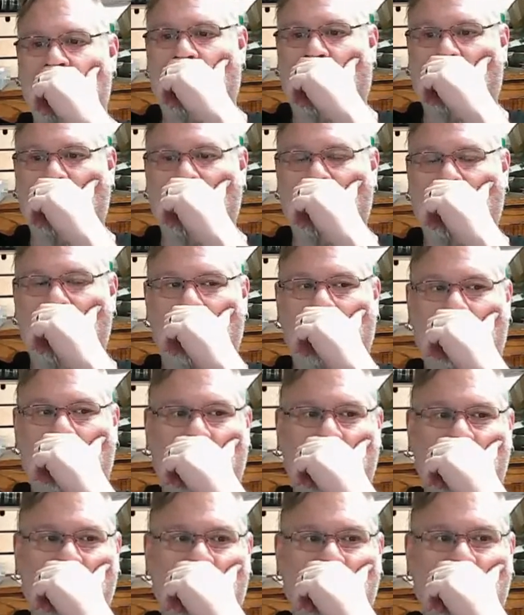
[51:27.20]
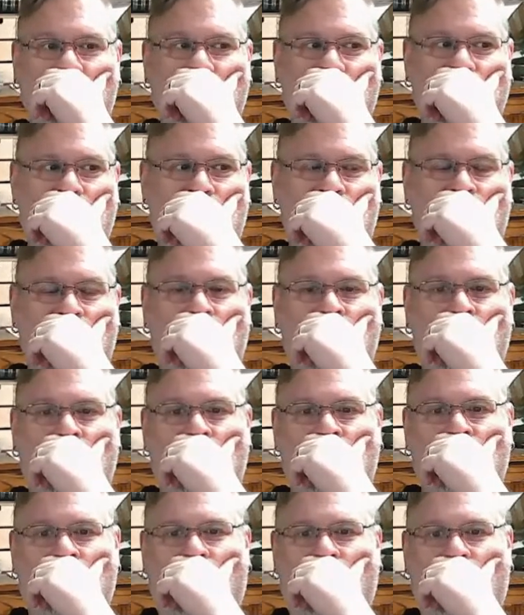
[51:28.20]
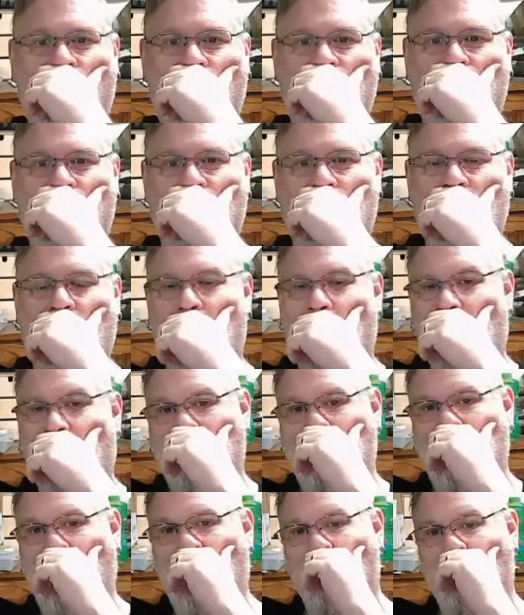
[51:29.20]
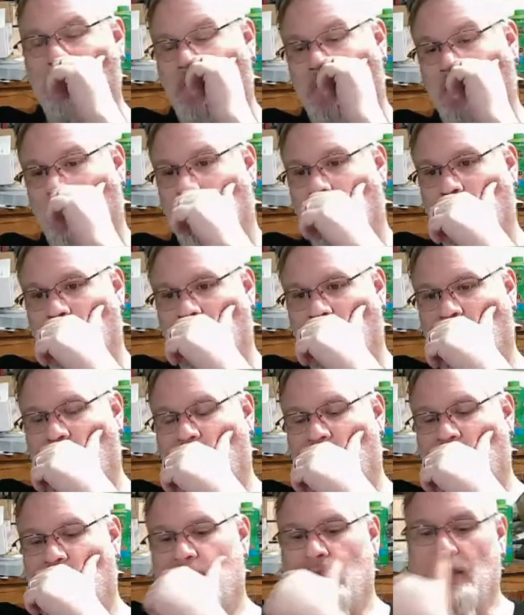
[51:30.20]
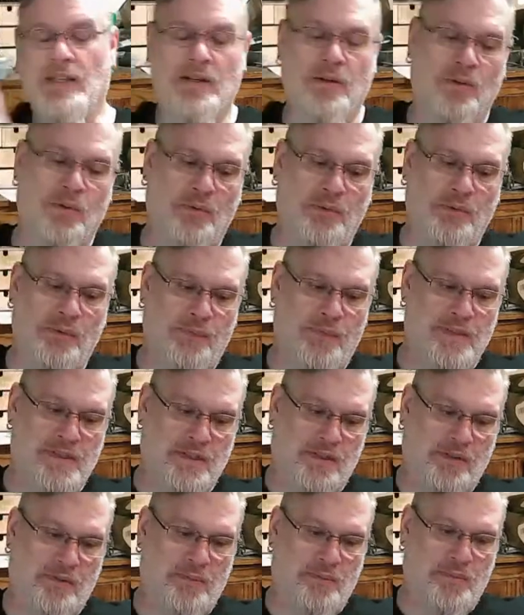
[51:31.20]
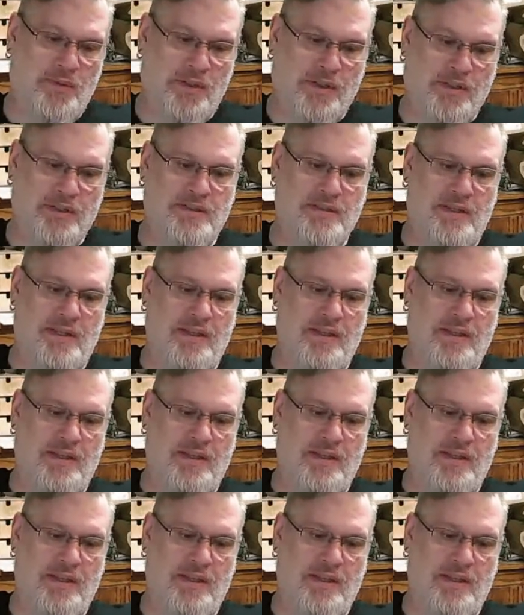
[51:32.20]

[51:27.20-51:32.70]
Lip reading: Call of Cthulhu at my table, but I need to get a hold of physical books.